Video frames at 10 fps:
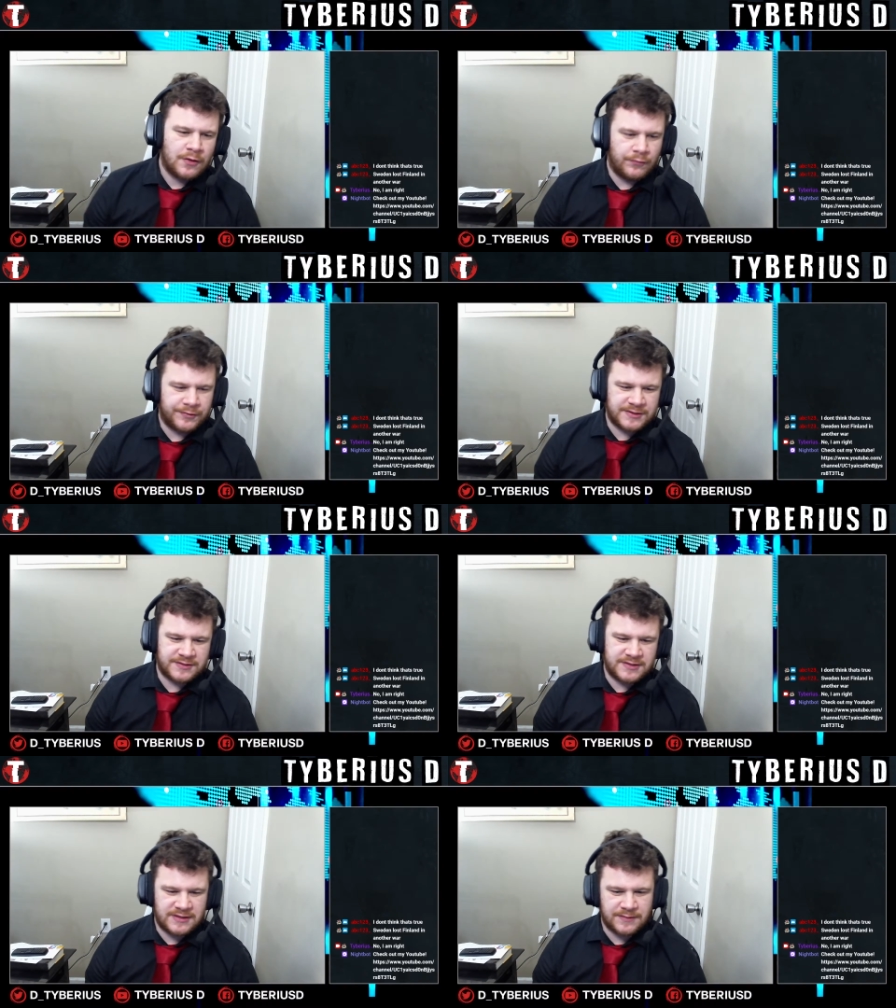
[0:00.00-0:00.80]
We'll still
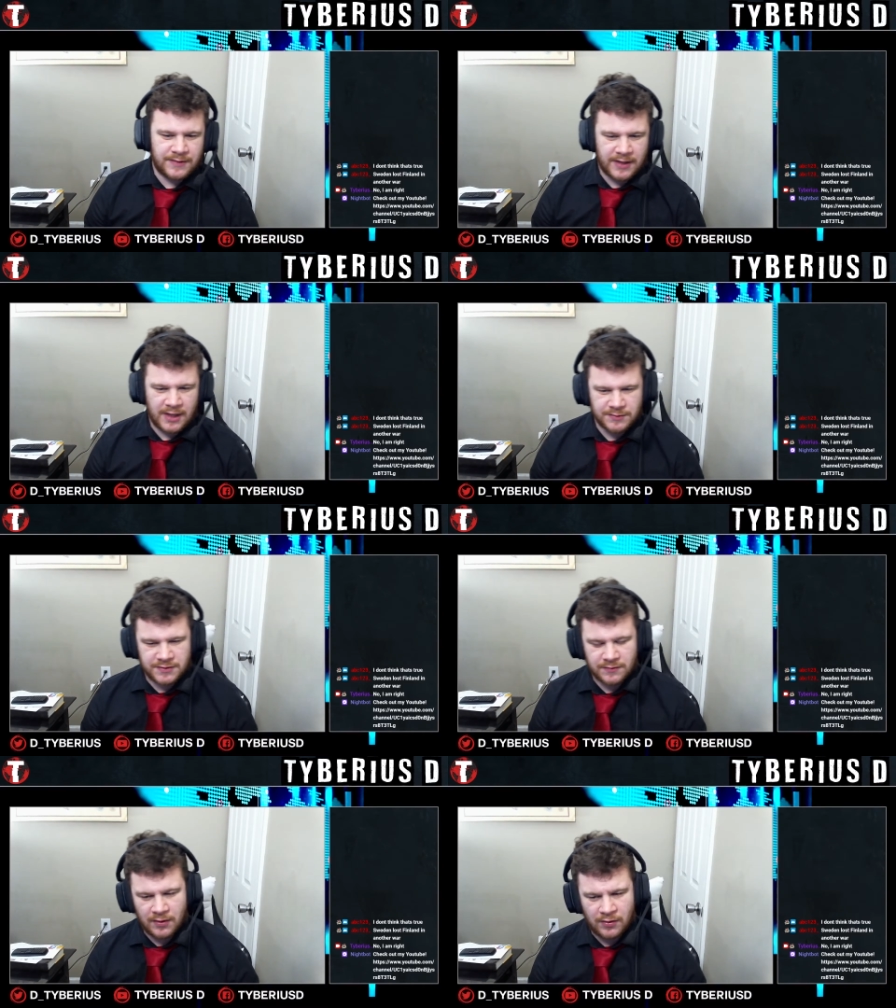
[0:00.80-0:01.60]
see some
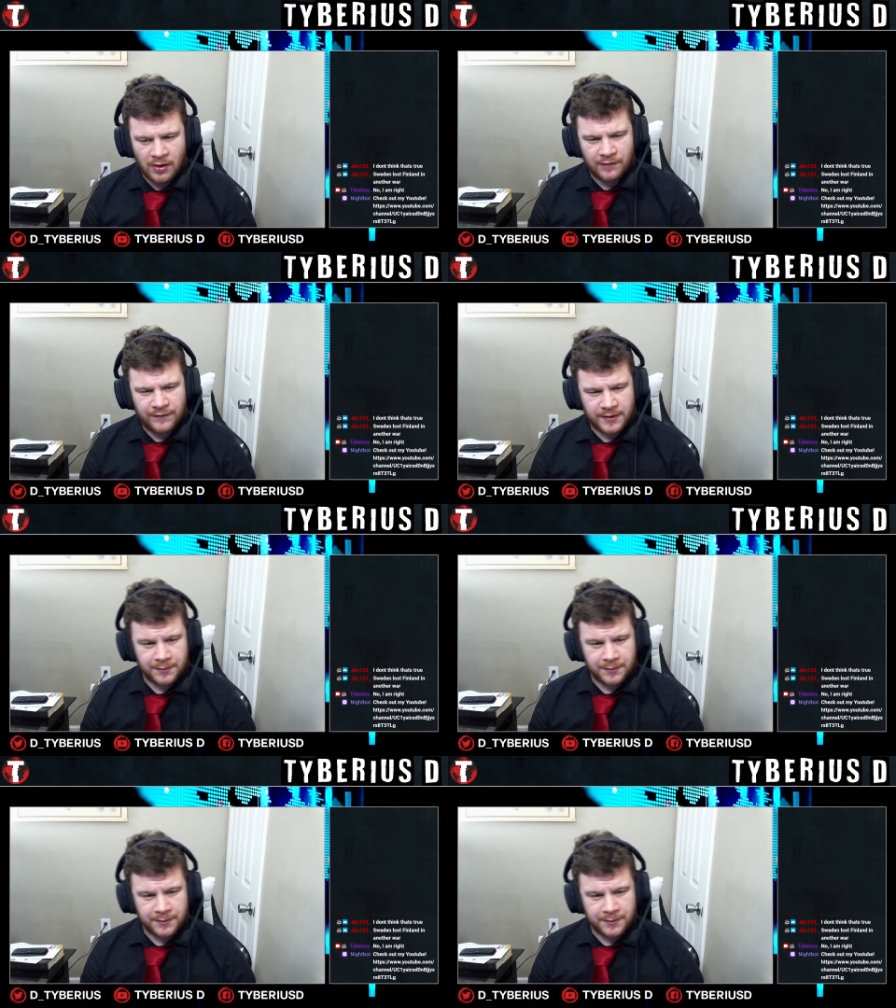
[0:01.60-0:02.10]
engagements around Narvik